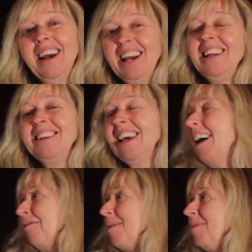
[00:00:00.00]
And to
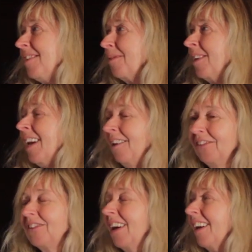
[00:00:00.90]
have maybe someone
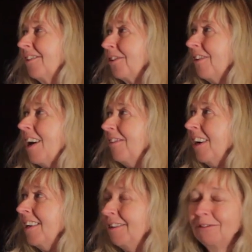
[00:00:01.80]
else uh, sort of have an
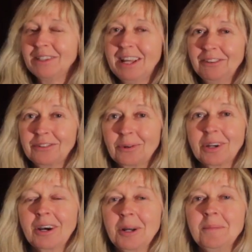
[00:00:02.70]
idea of what the hell's
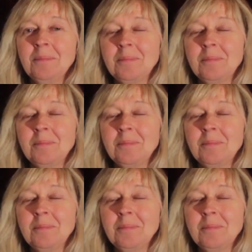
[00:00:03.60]
going on.